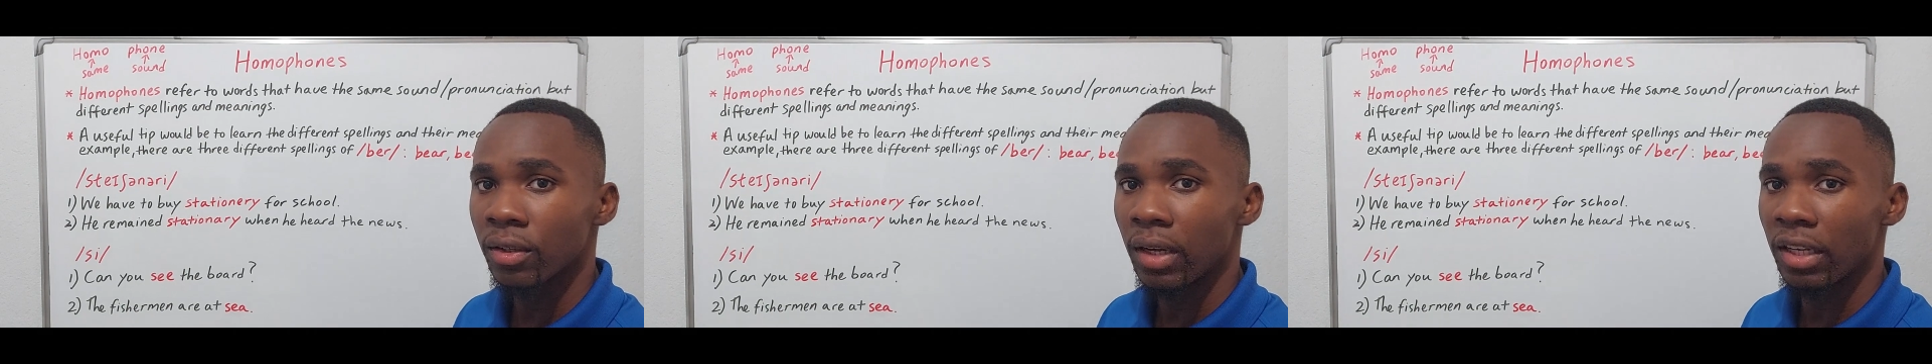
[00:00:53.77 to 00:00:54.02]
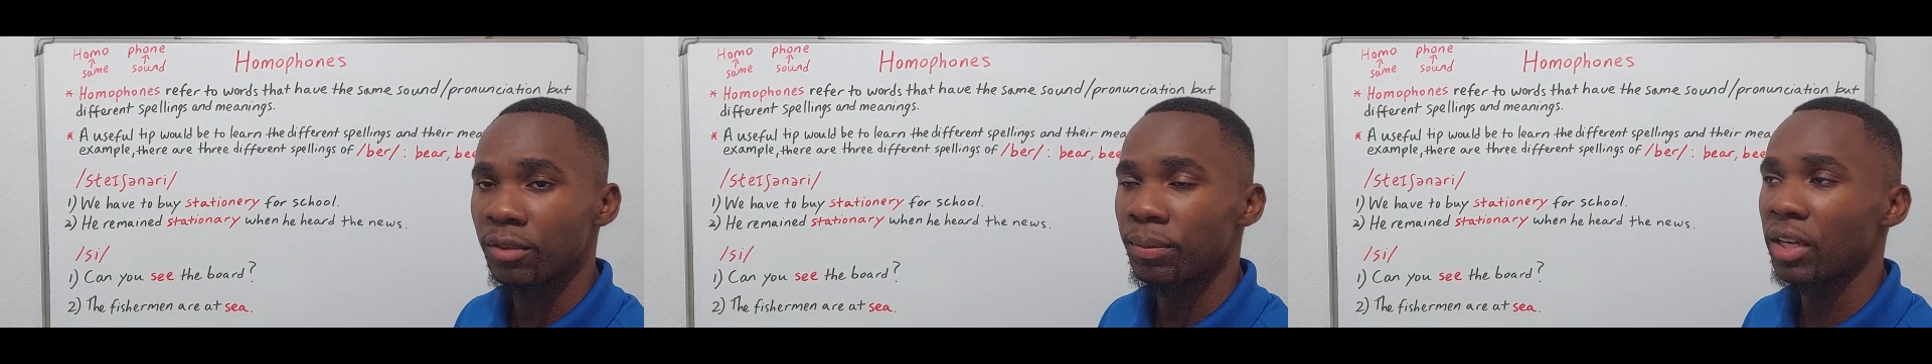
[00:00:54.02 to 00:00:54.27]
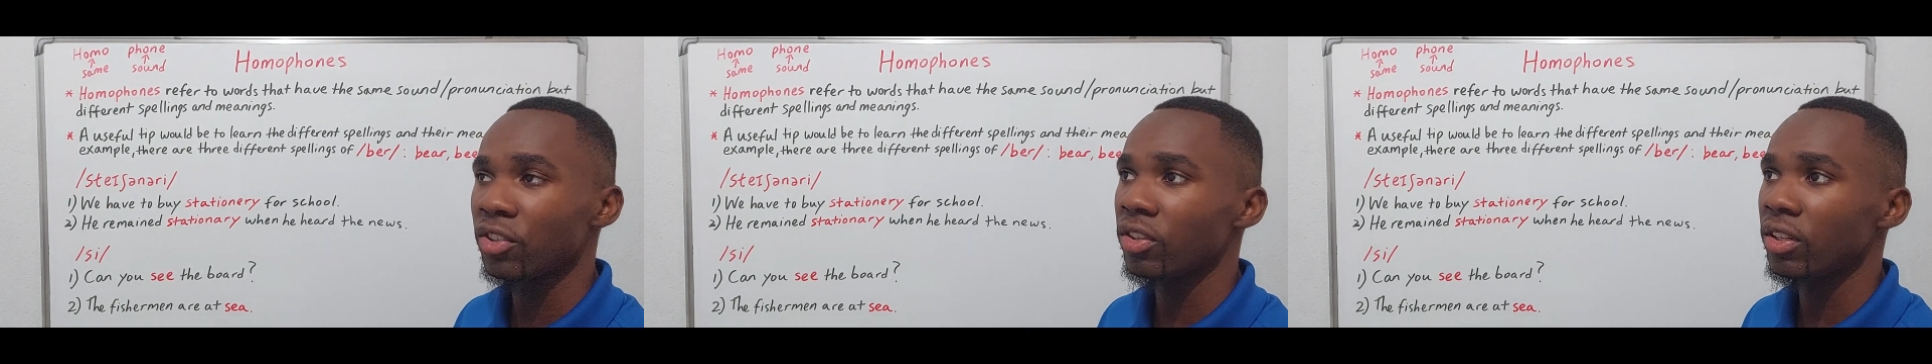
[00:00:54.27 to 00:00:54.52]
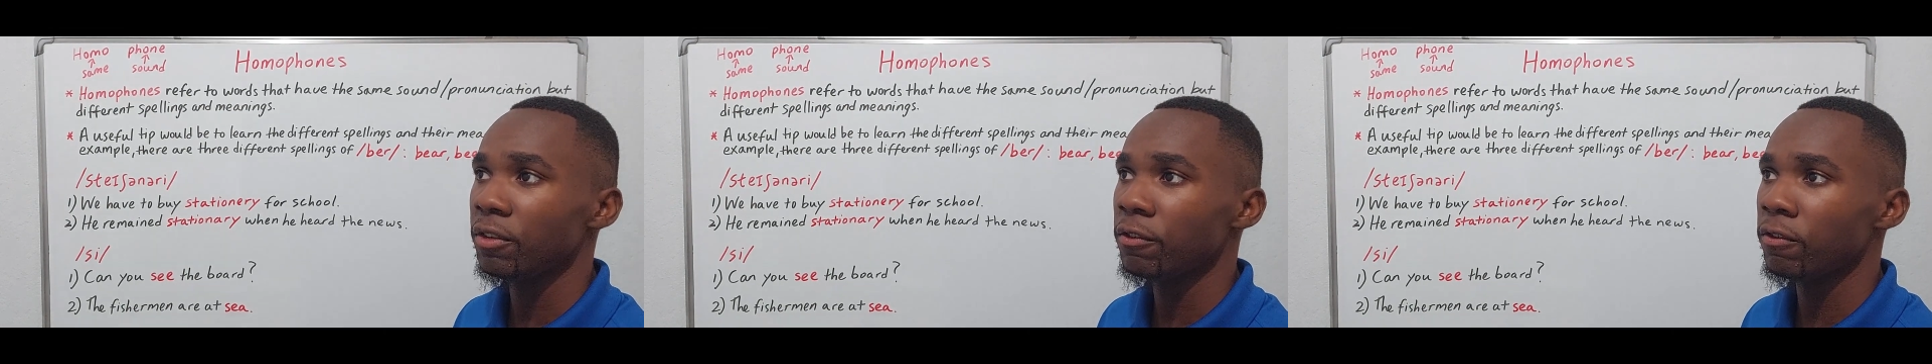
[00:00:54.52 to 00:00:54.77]

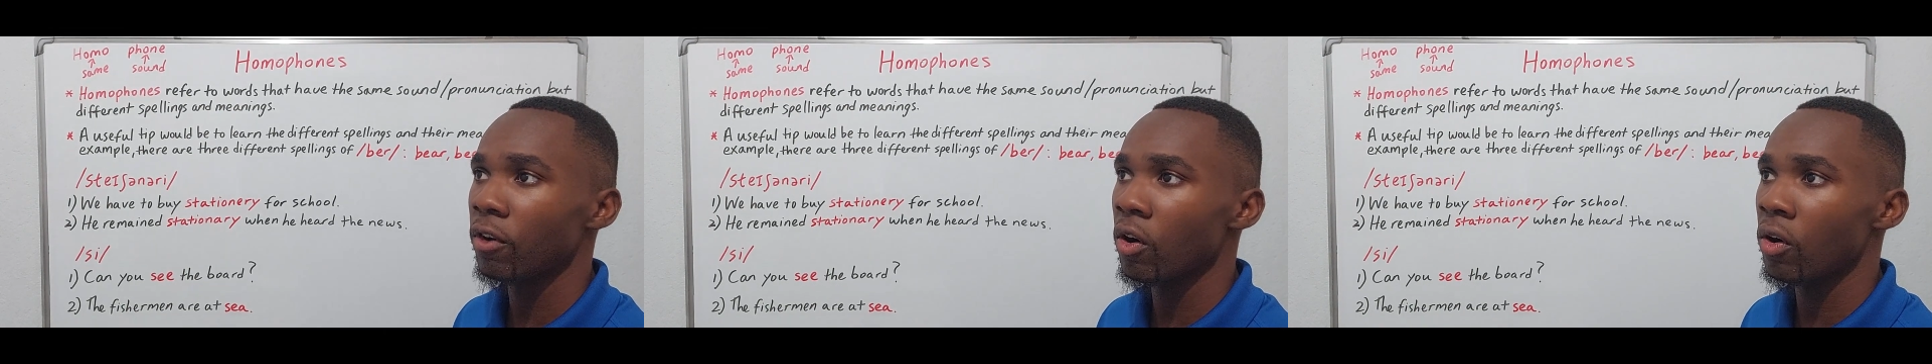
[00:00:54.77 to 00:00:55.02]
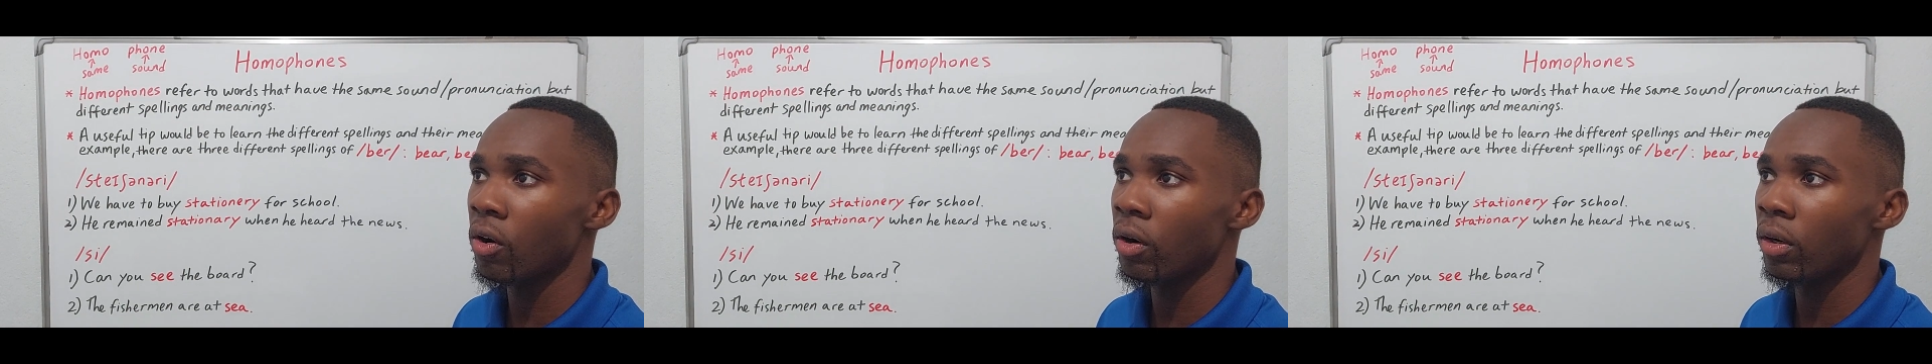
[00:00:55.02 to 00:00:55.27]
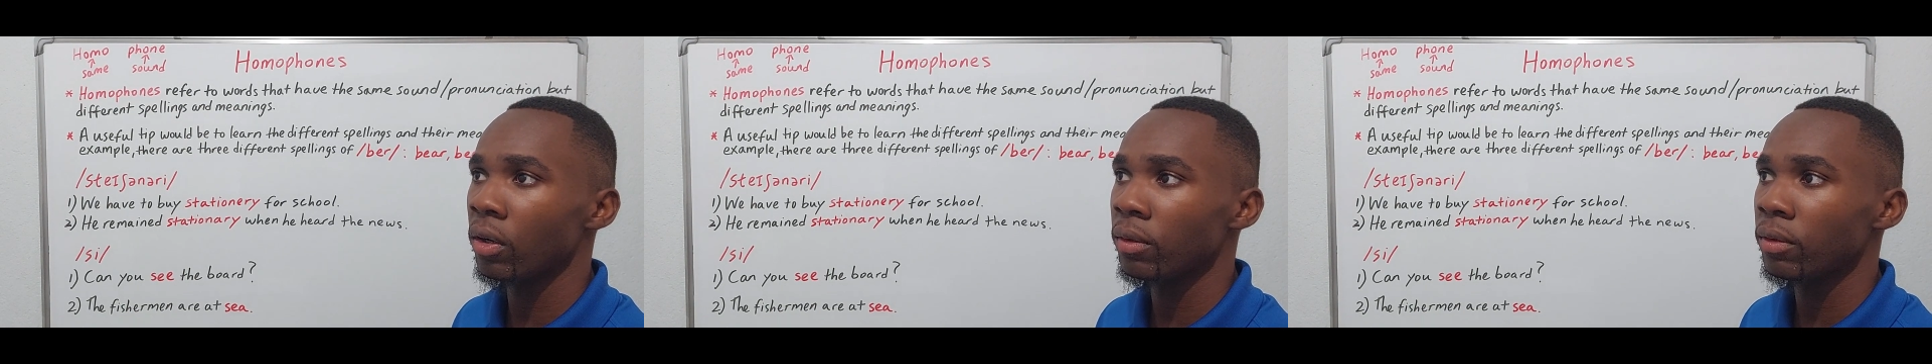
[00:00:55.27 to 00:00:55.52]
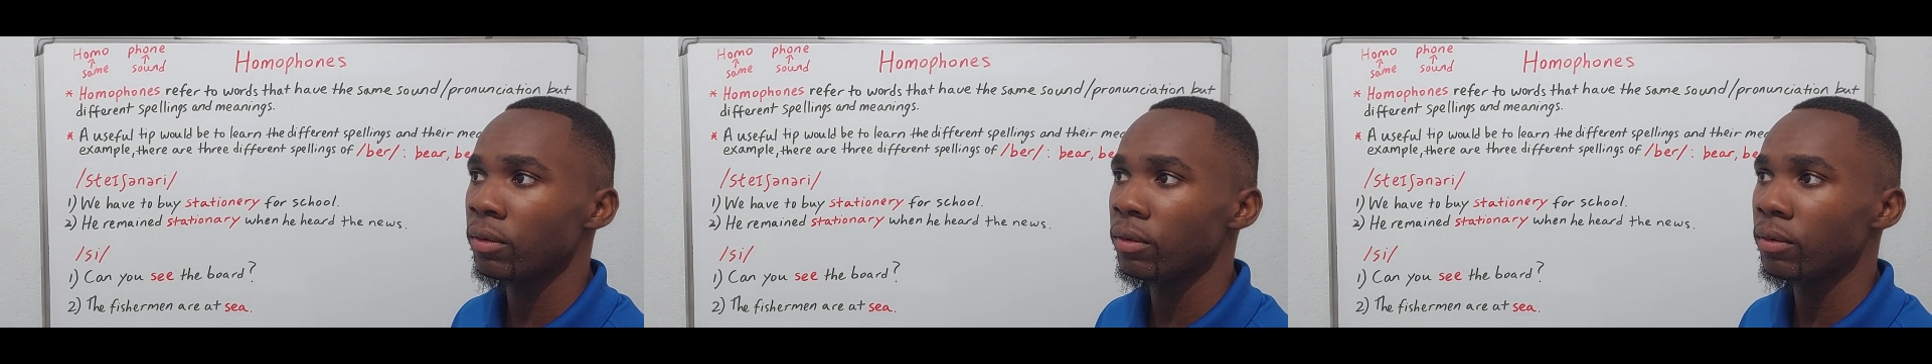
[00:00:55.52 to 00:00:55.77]
especially
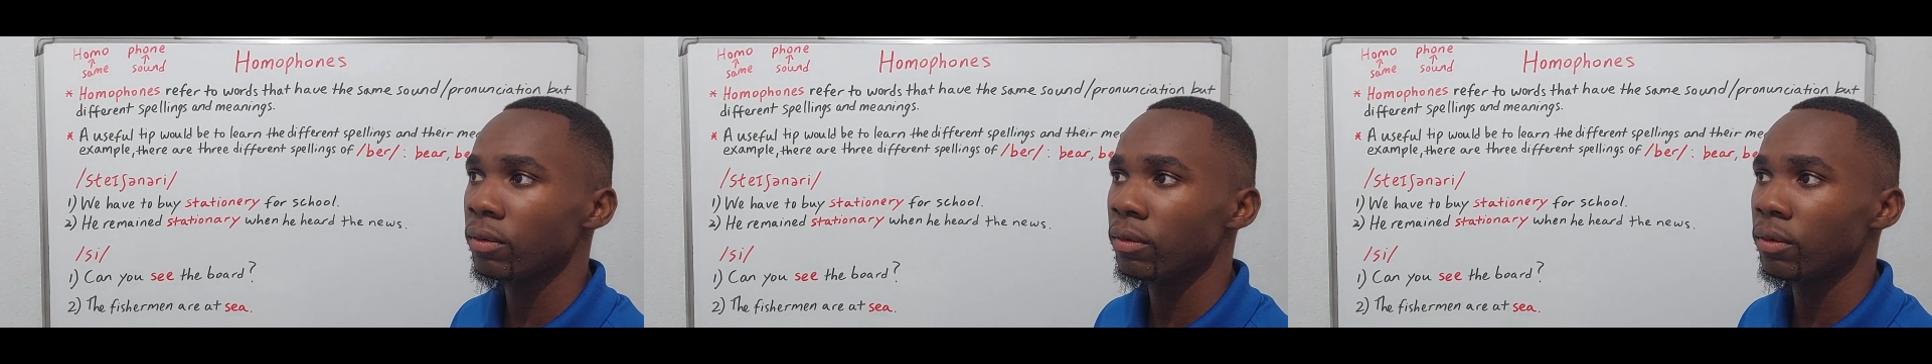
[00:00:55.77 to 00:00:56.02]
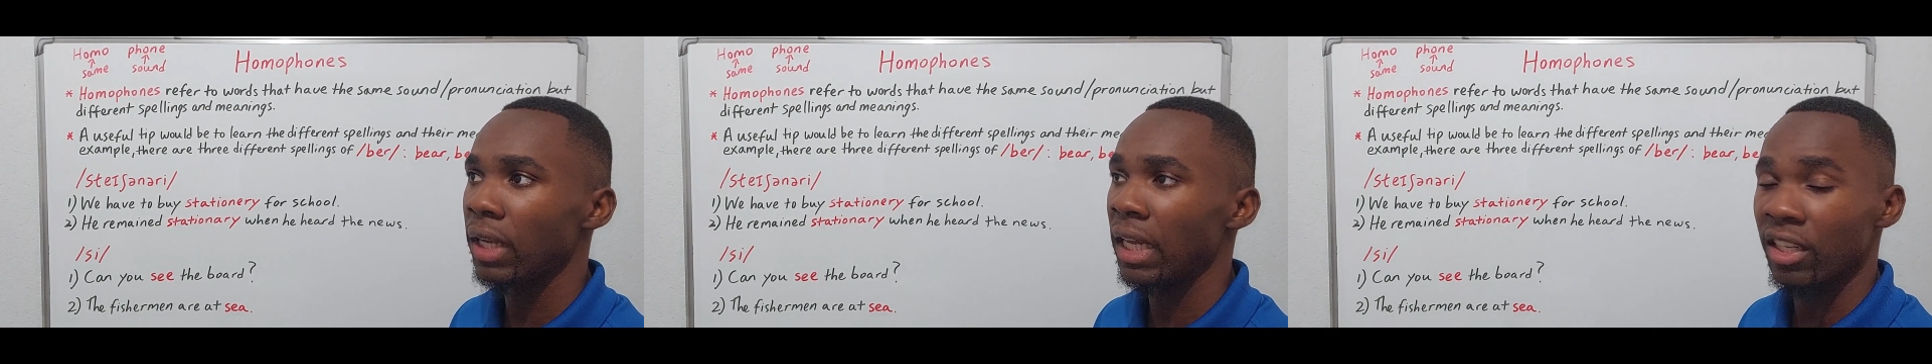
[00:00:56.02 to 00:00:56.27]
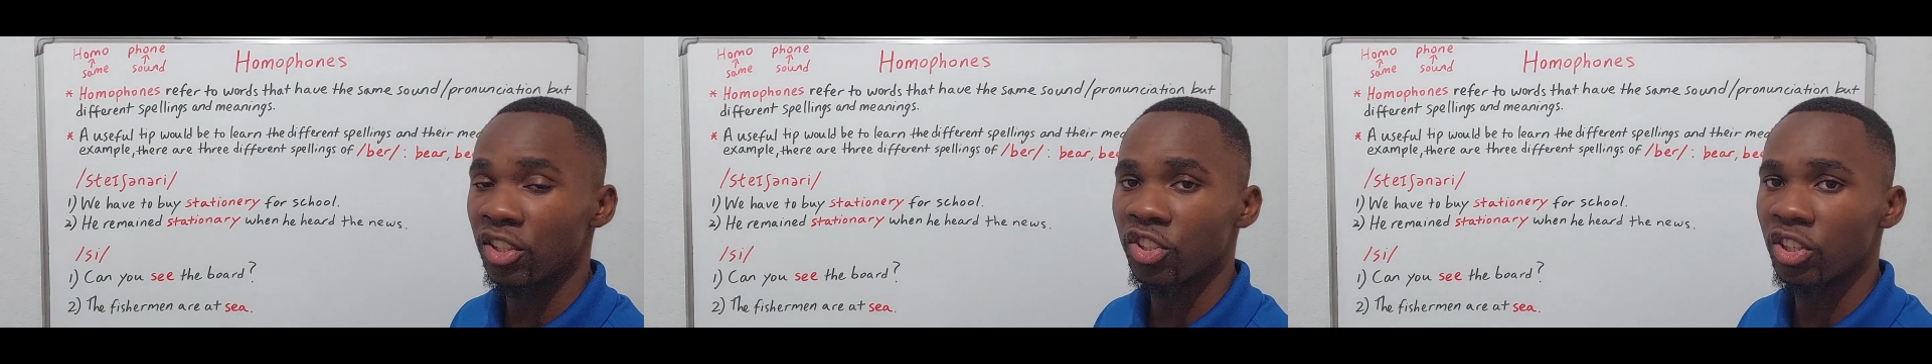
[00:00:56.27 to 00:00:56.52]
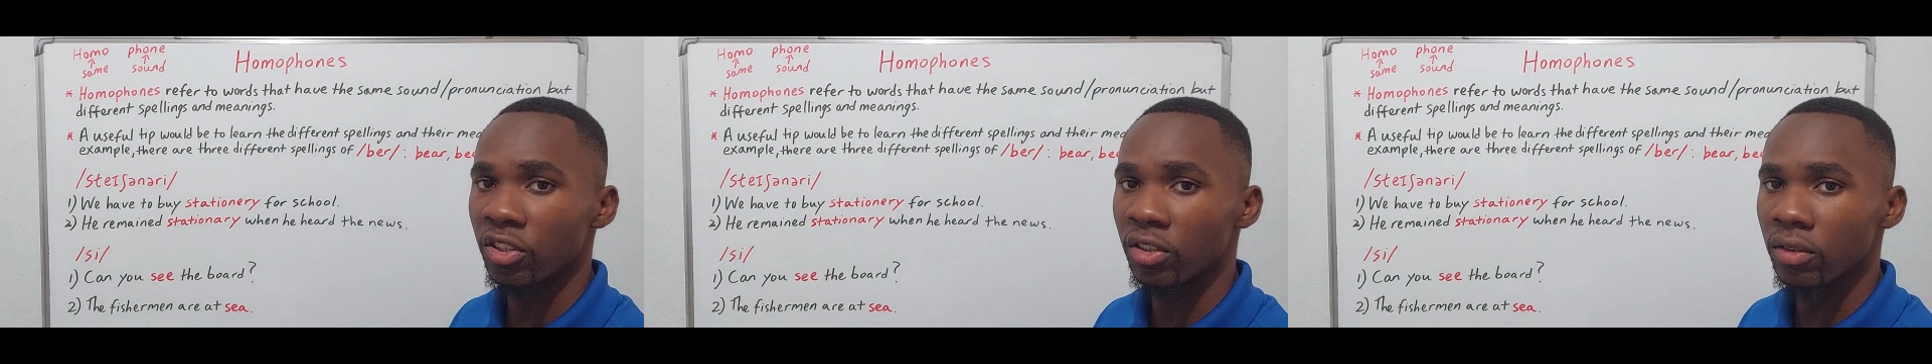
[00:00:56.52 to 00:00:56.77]
for English
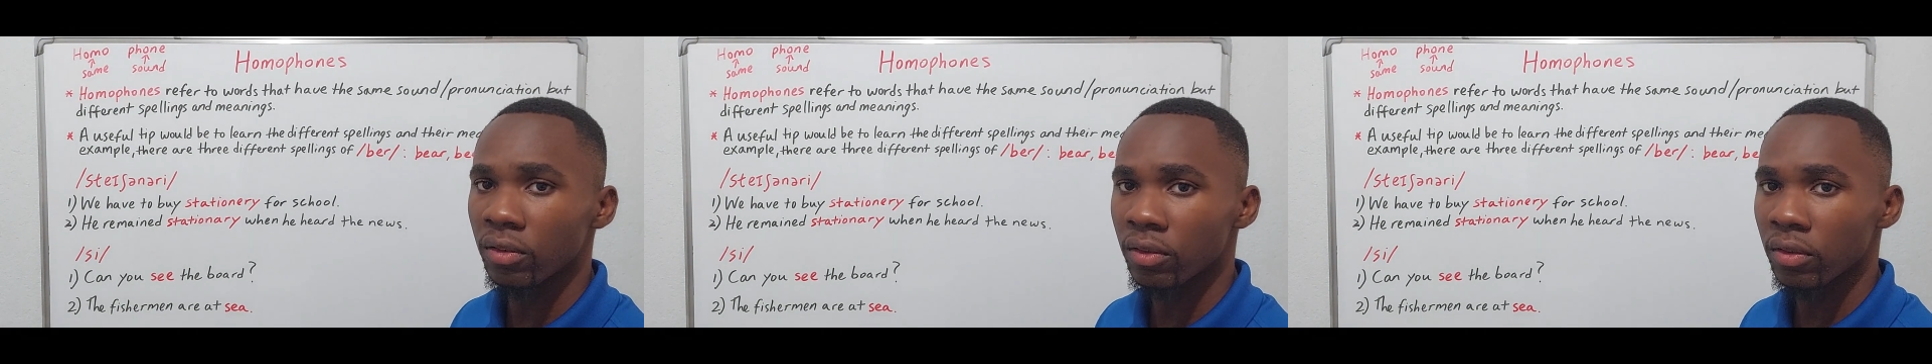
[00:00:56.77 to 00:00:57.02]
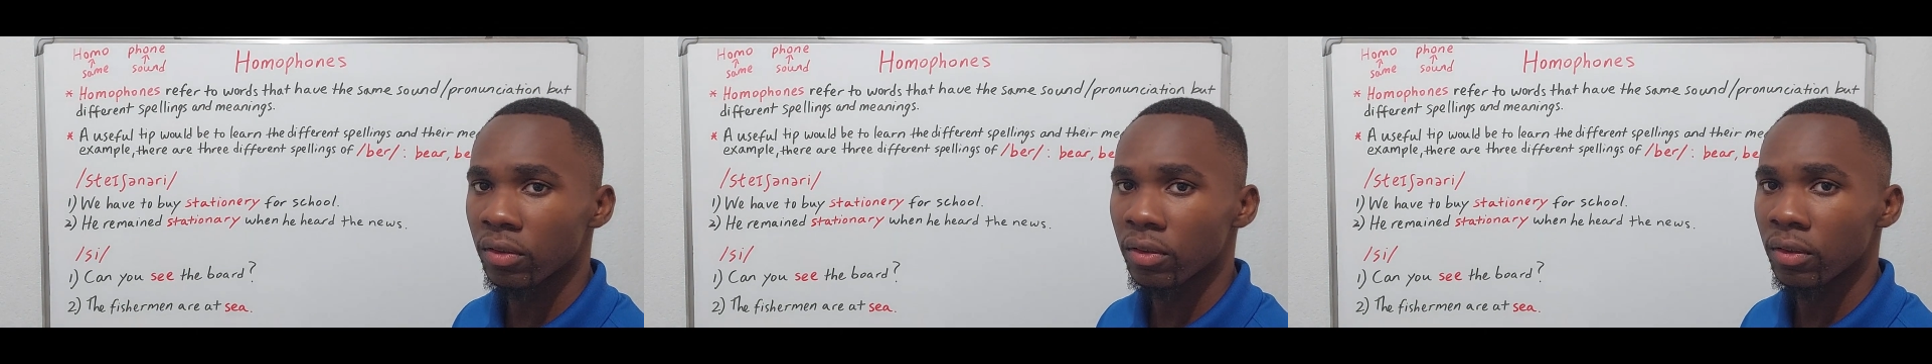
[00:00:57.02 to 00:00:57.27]
learners,